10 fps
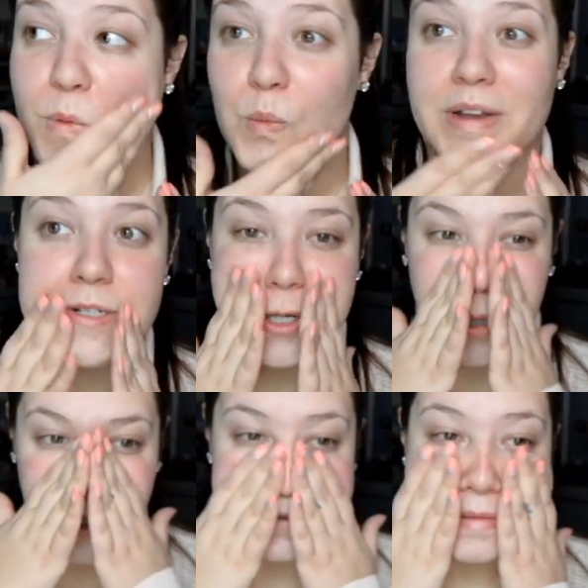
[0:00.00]

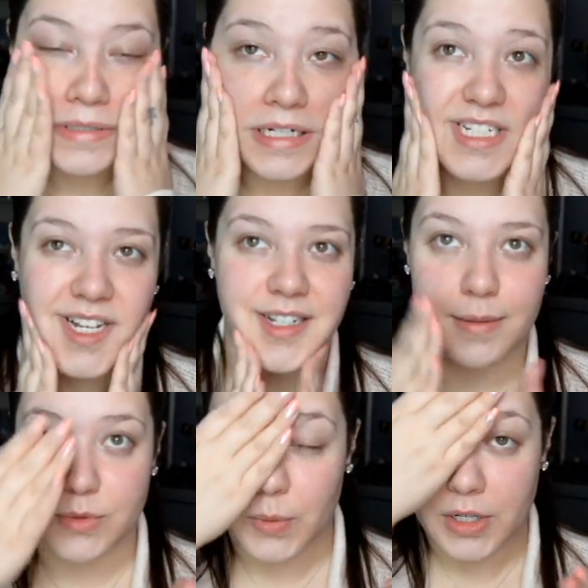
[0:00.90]
winter it's like 10
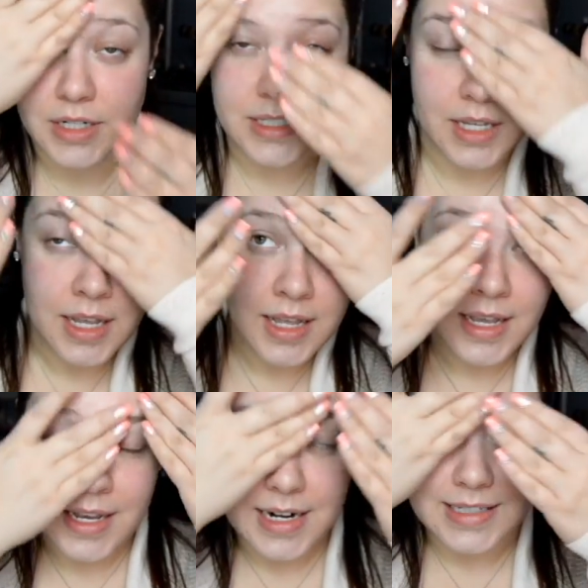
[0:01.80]
times worse
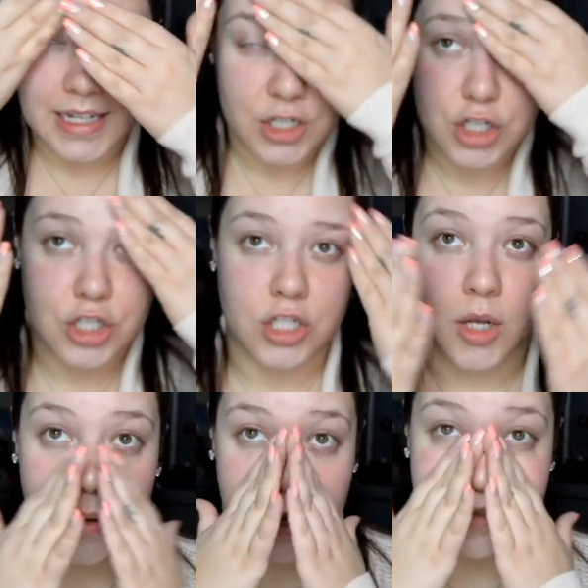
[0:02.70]
and it's actually
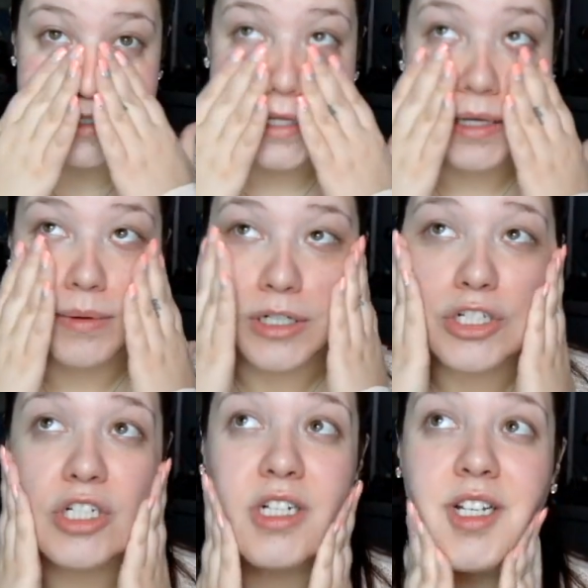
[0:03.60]
snowing out today
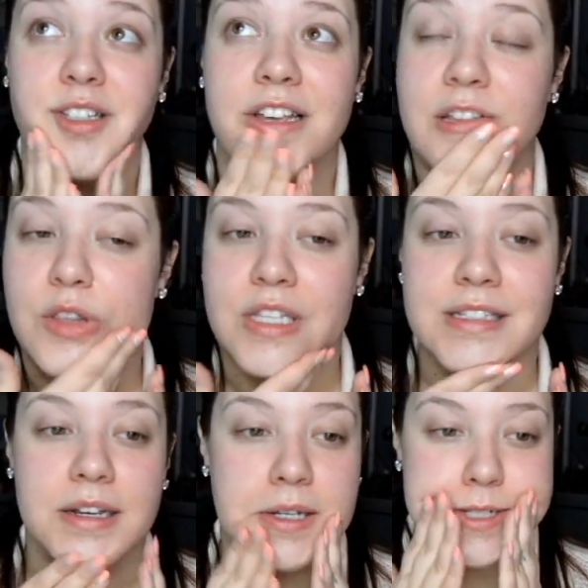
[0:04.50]
which is like the
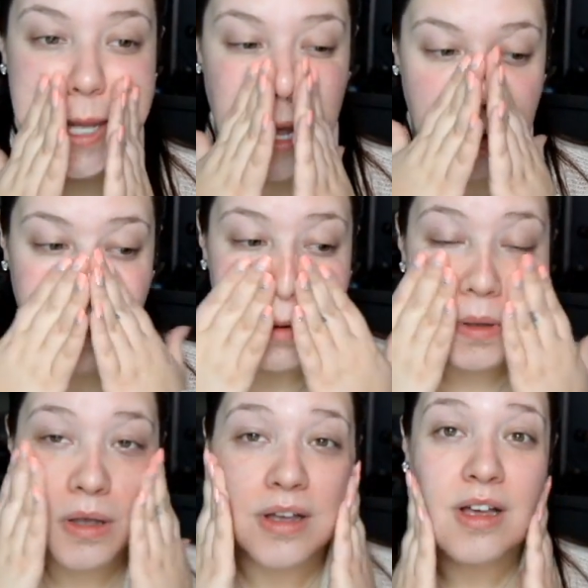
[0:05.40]
second time
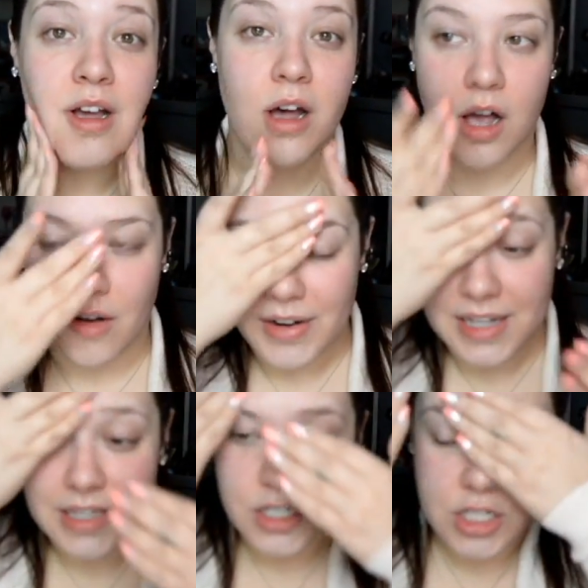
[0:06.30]

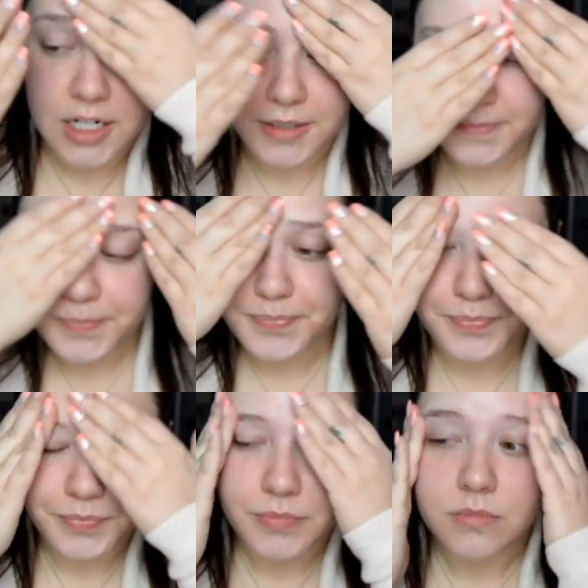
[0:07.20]
already this year
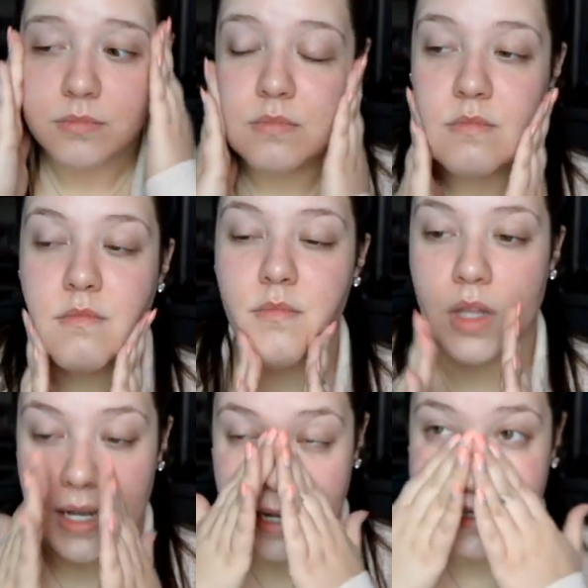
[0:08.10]

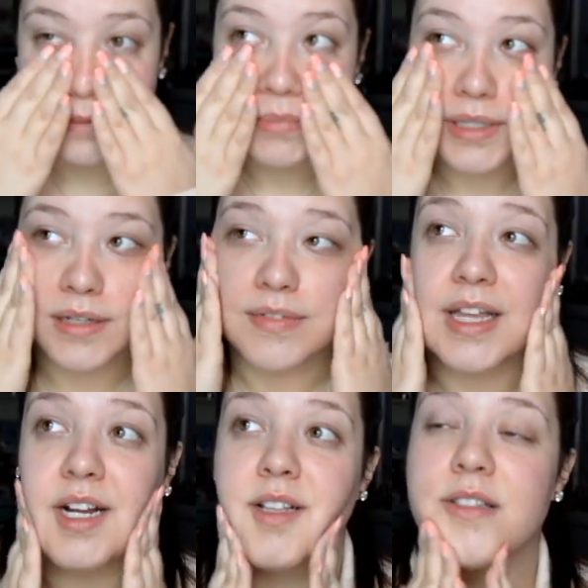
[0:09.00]
and I can't believe
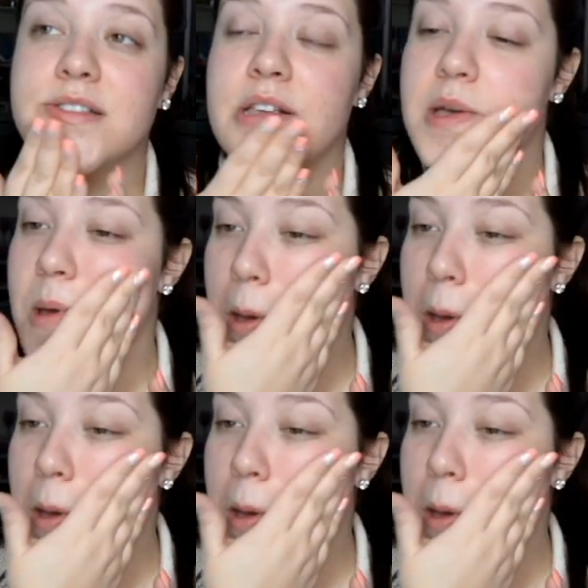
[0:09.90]
that it's